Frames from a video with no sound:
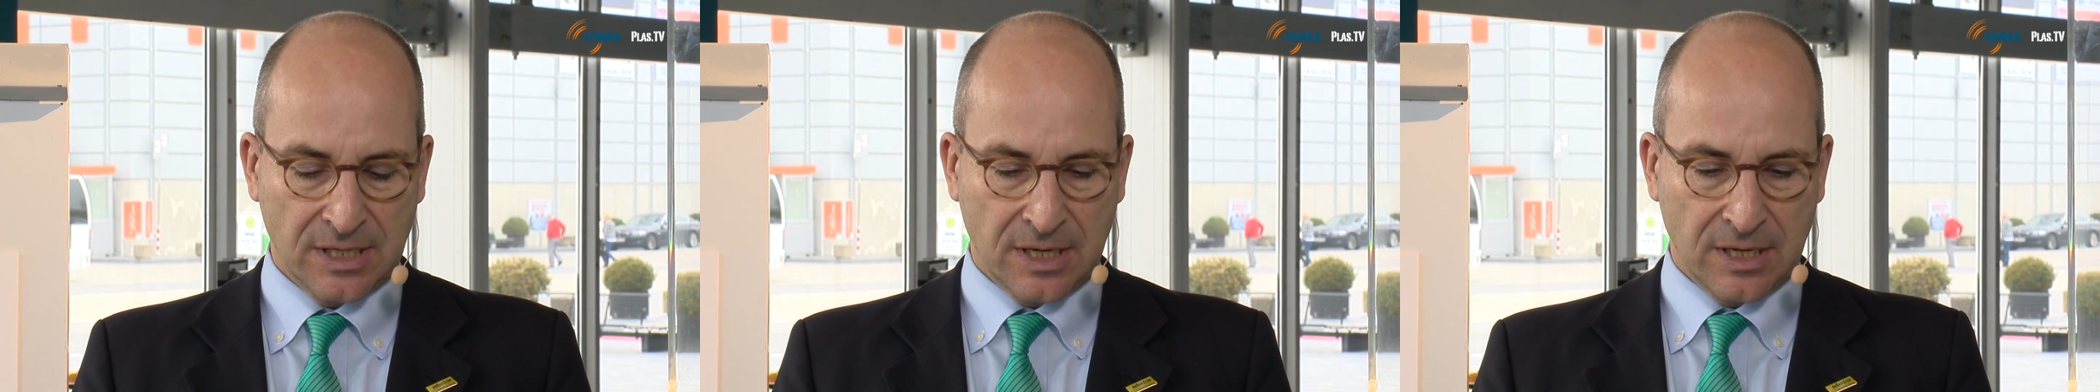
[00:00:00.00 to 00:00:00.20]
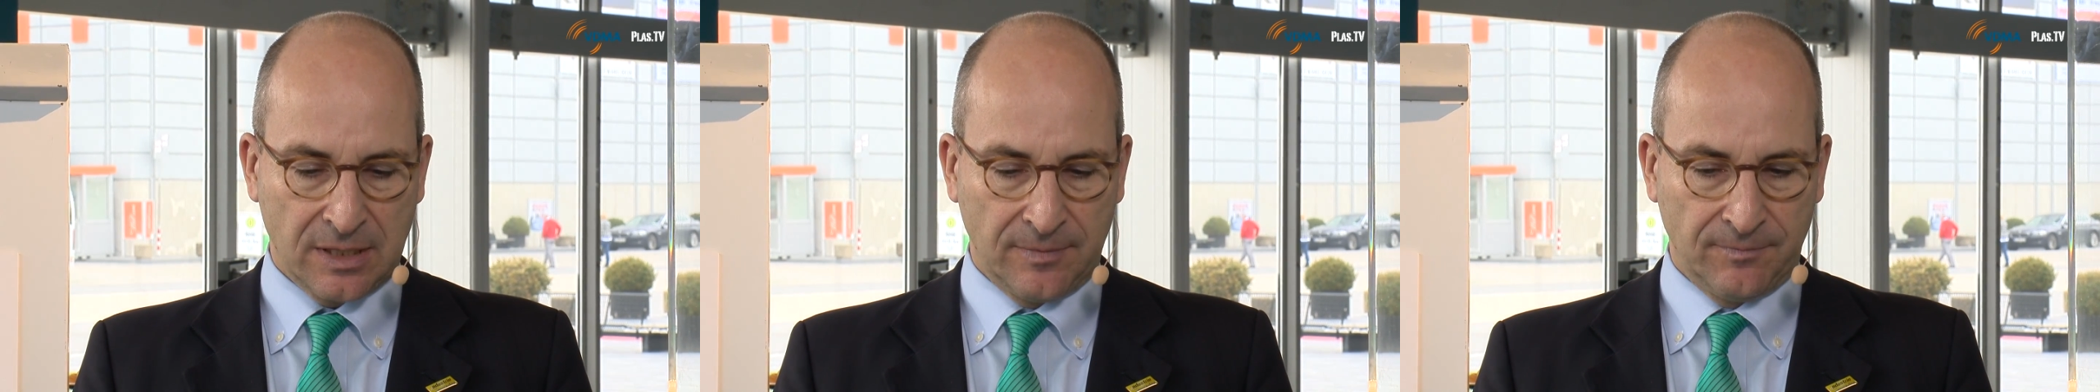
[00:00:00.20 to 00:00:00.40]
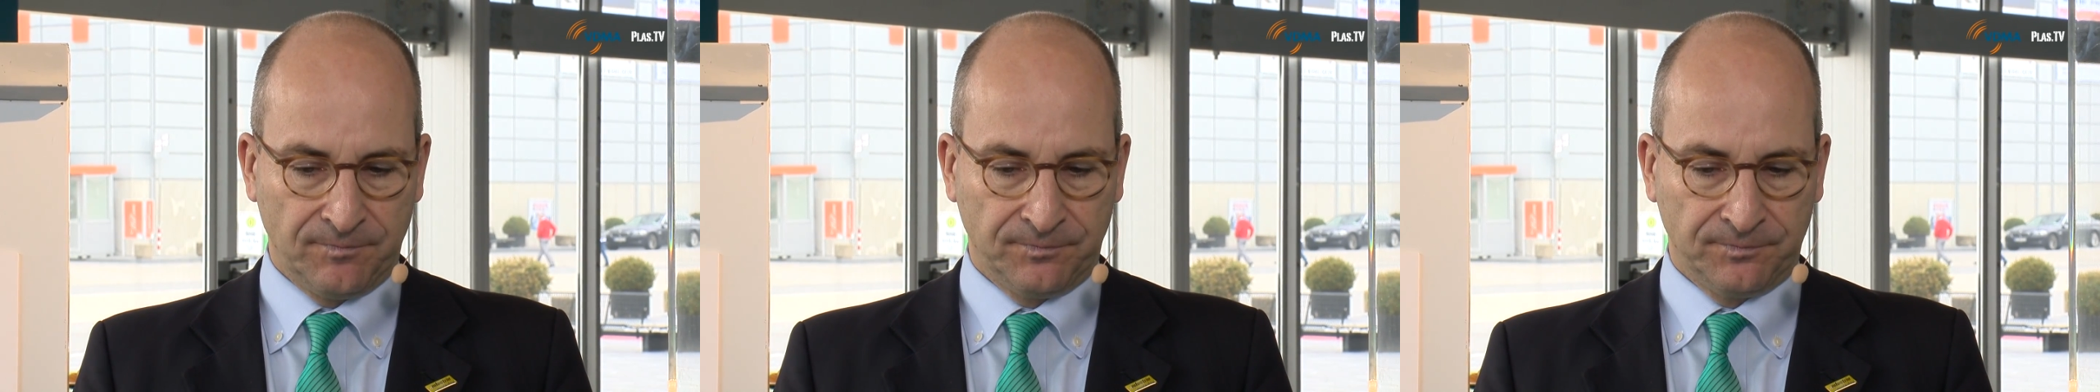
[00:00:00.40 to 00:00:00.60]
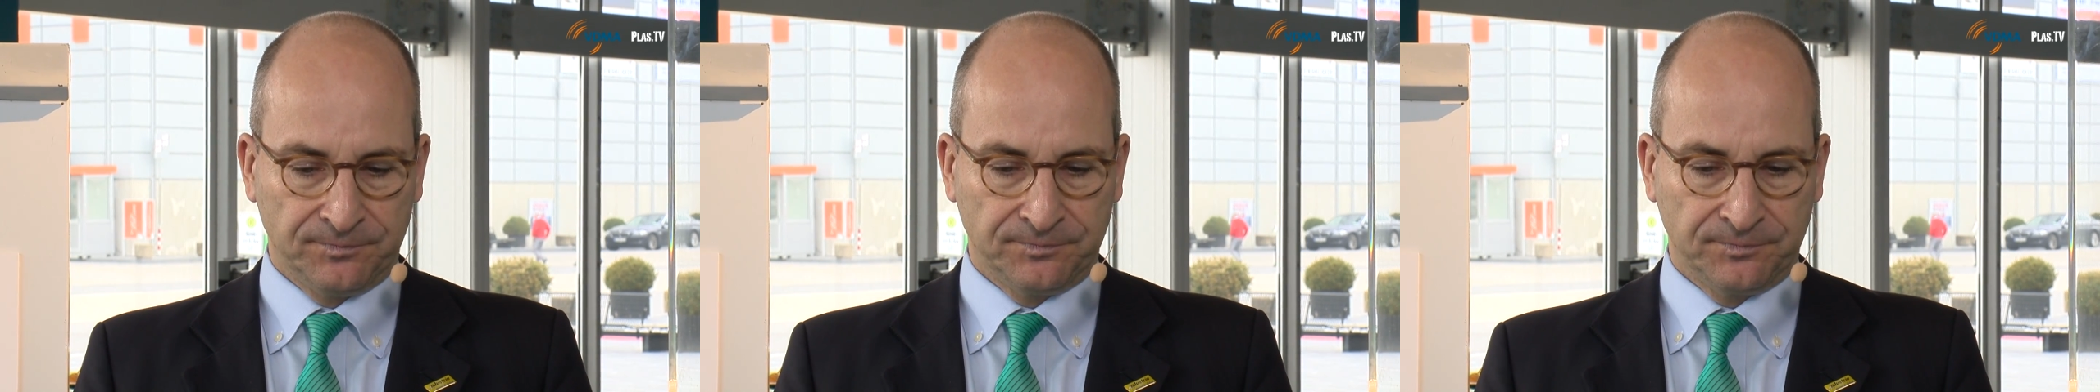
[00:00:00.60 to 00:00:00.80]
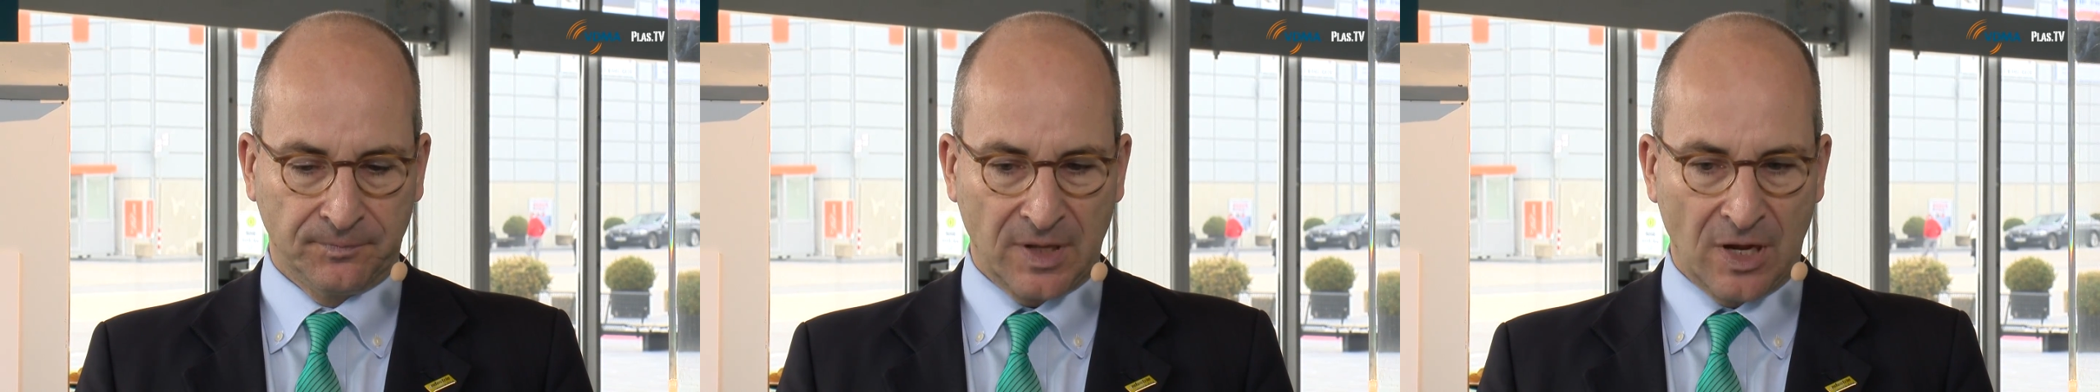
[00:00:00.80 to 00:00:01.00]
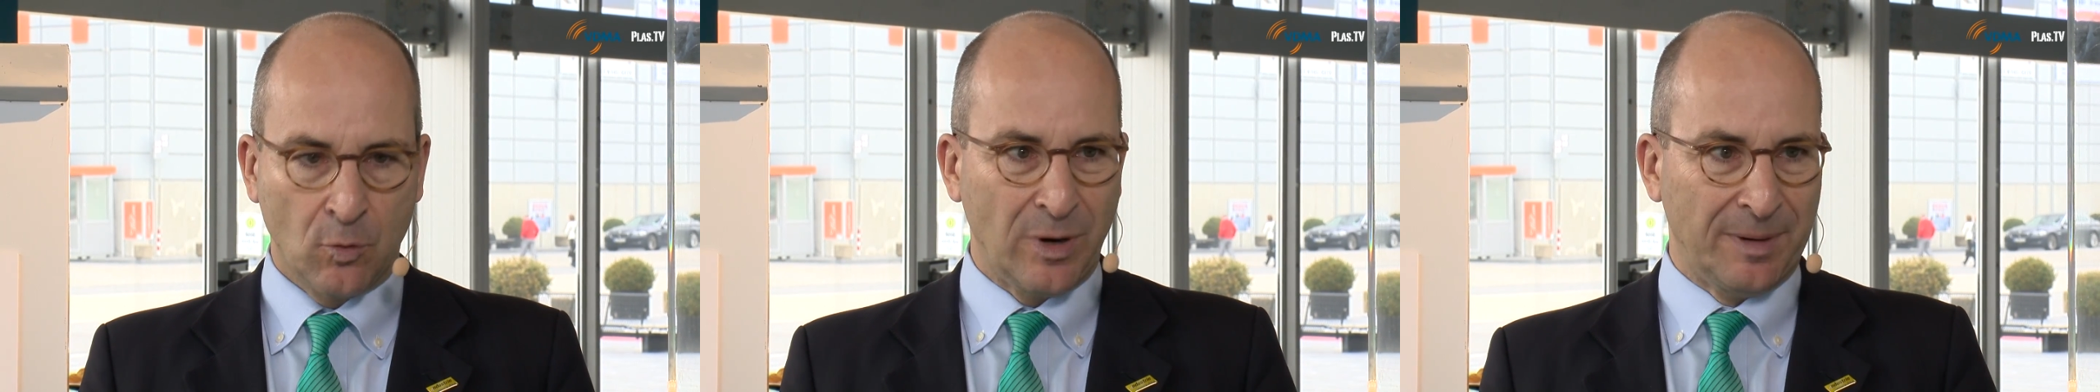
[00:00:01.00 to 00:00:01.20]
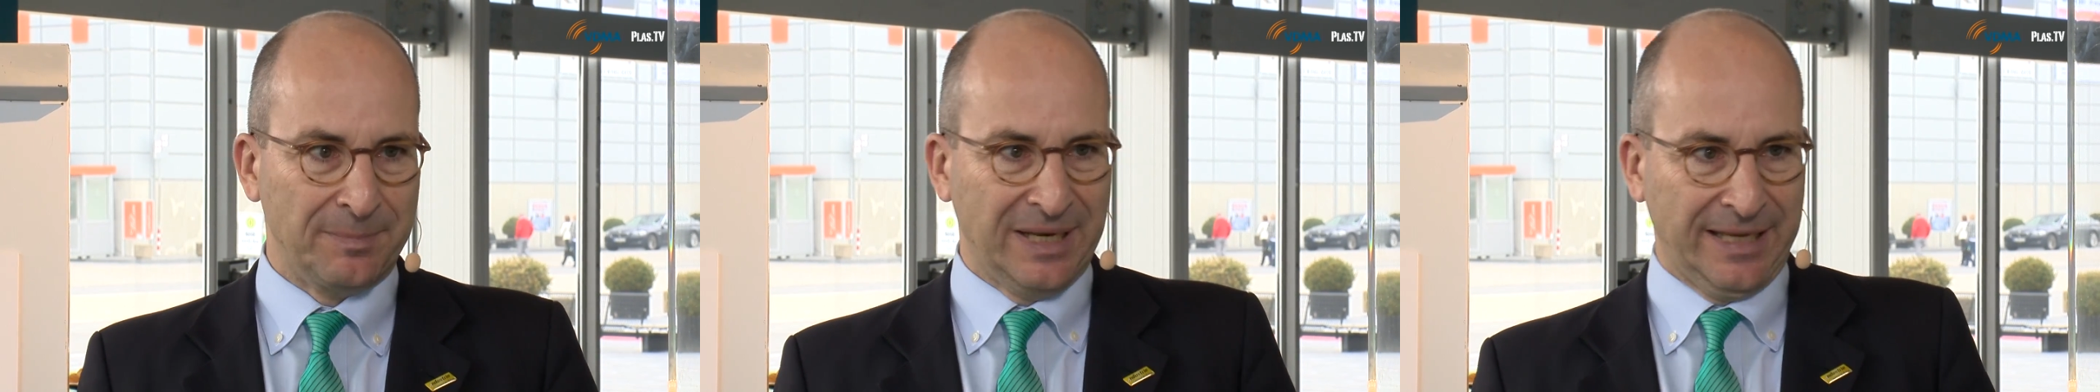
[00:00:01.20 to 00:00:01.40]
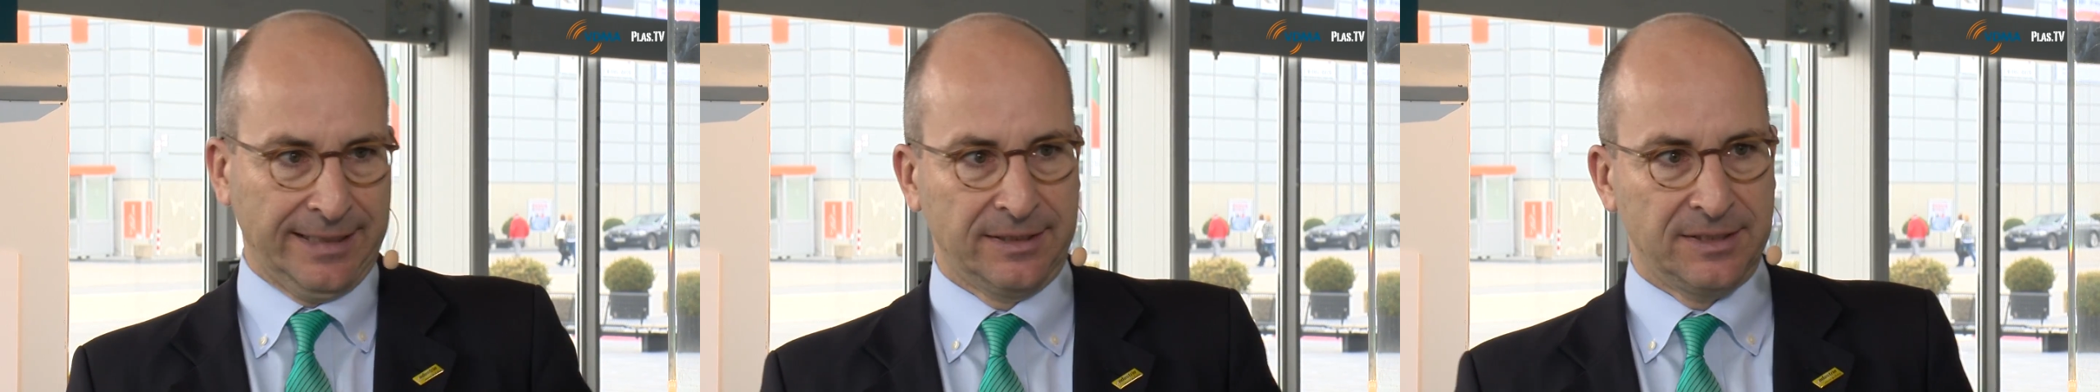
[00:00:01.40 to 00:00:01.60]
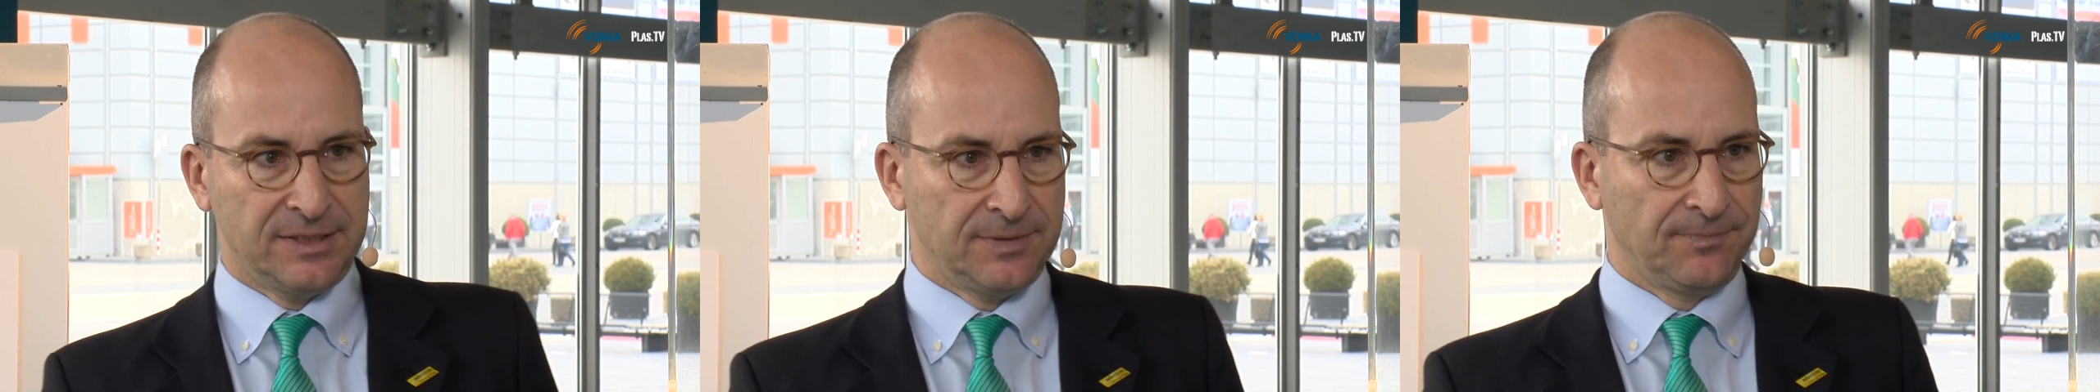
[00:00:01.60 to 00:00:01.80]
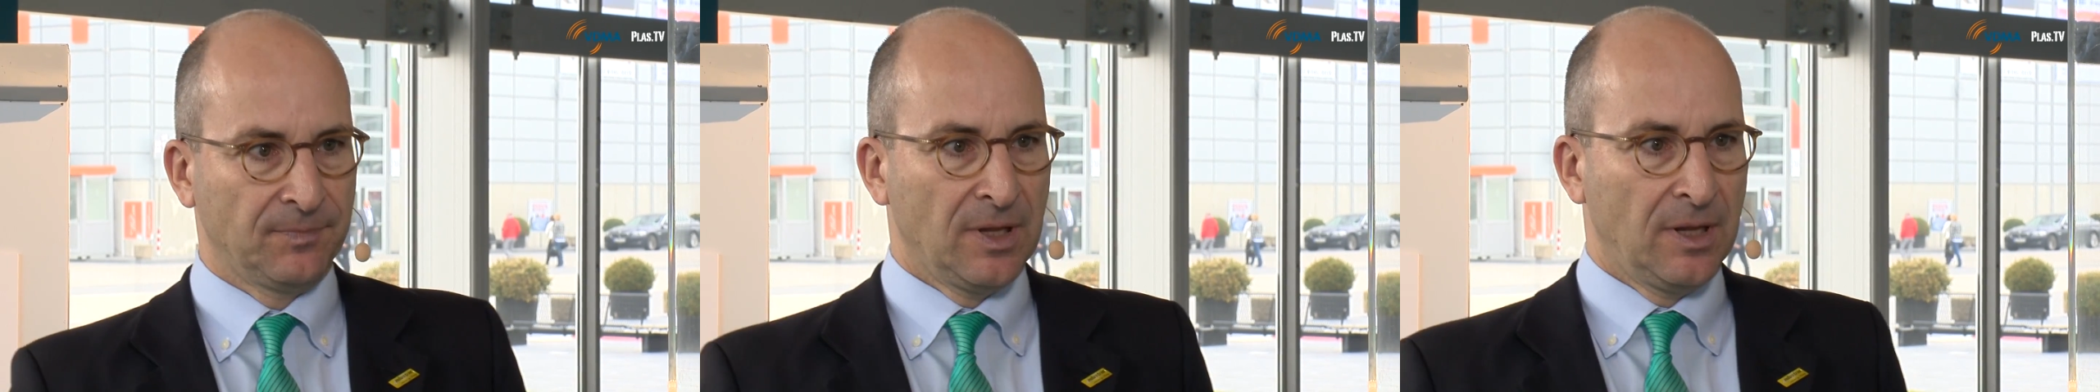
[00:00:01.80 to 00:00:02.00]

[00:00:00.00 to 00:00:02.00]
a web link.